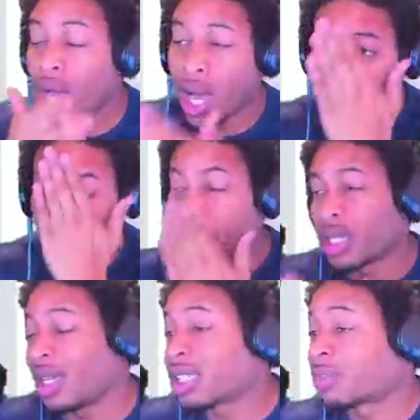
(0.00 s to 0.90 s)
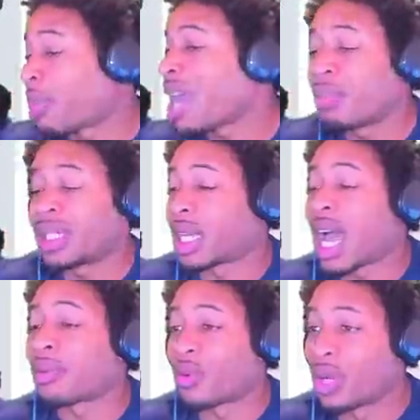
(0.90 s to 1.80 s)
uh, it might be
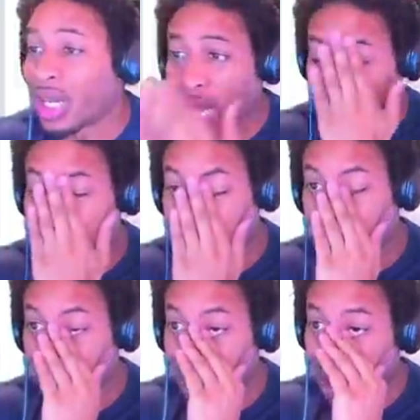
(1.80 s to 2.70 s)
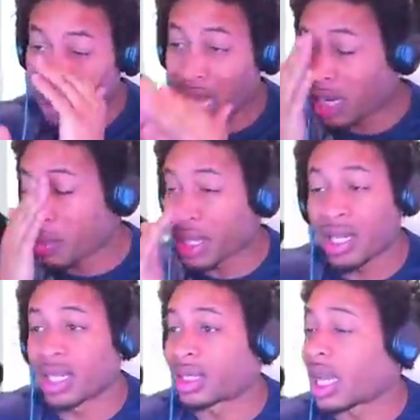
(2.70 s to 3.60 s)
time to realize that it's time to make
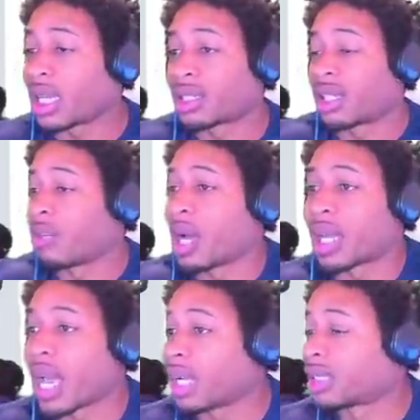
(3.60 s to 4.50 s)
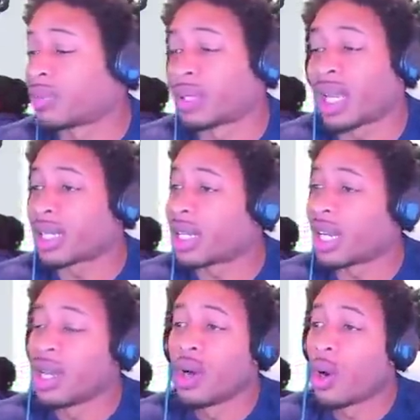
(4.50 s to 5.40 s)
an inside center, my guy, or something like
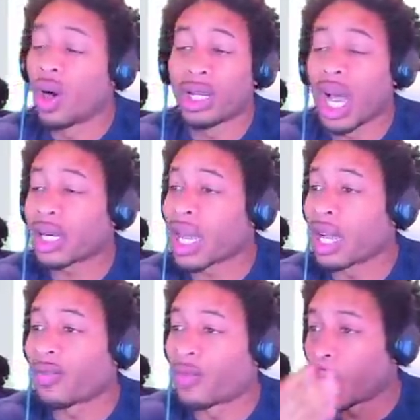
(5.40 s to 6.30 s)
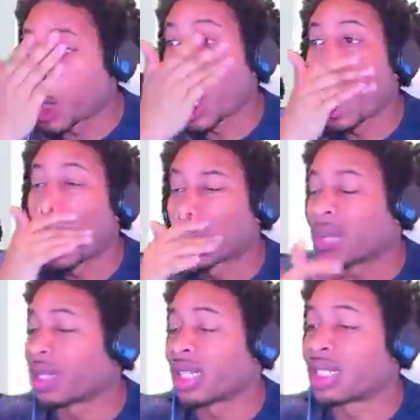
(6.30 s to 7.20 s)
that, or a lockdown defender
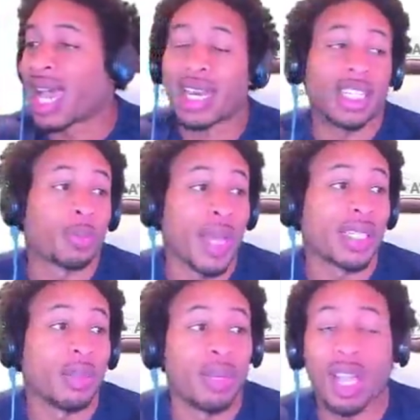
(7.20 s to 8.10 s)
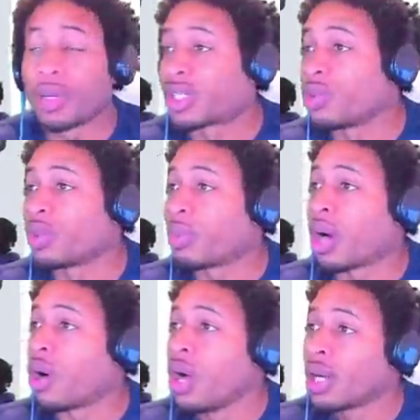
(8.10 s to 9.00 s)
something that's not expected to be able to shoot the
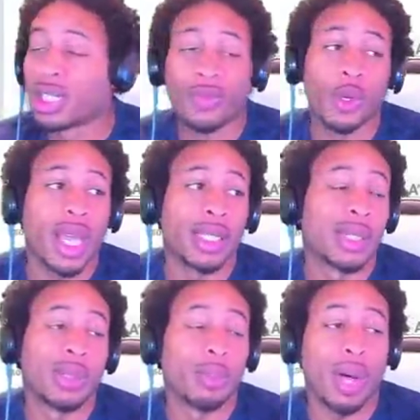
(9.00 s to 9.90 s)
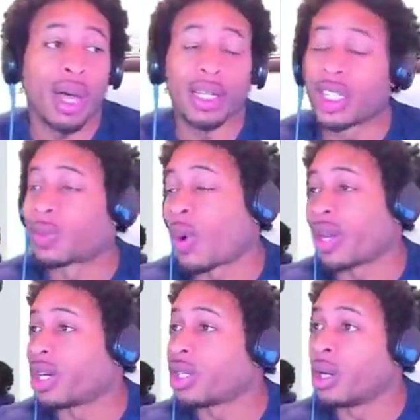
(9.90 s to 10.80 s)
ball. Because if you can't shoot the ball at this
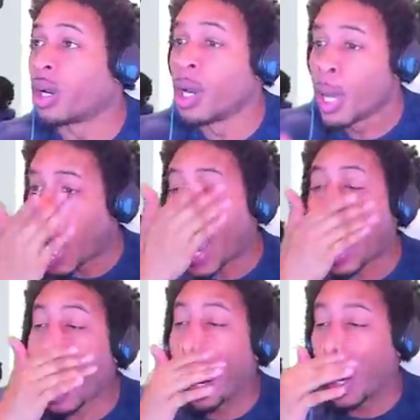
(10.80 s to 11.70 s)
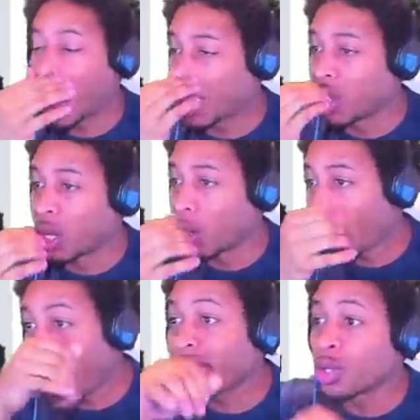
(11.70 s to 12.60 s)
point in the year, uh, you know,
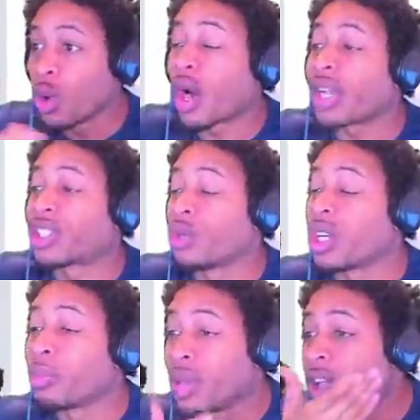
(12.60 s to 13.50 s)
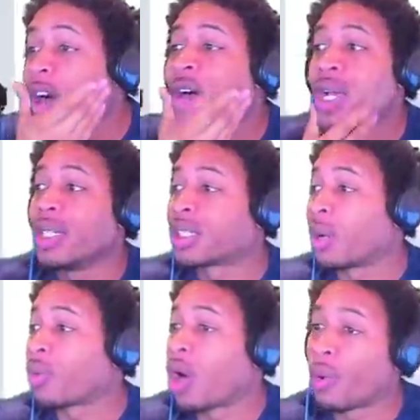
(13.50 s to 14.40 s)
and you are a shooting bill,
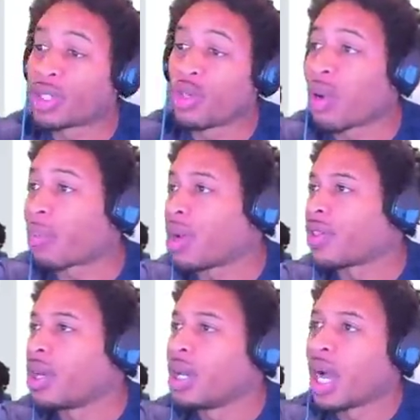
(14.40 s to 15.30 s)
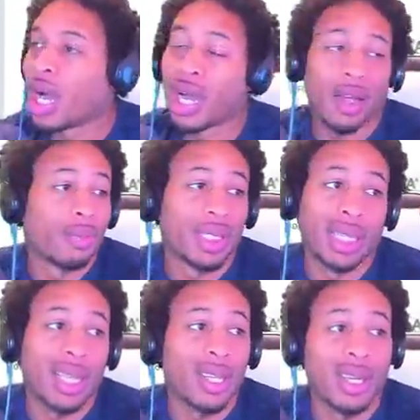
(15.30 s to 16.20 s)
something wrong with you, my brother. Uh, I'm just
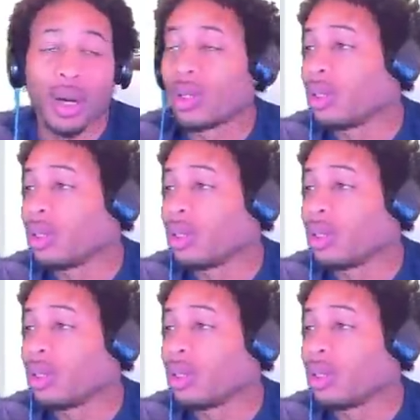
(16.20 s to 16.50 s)
letting you know.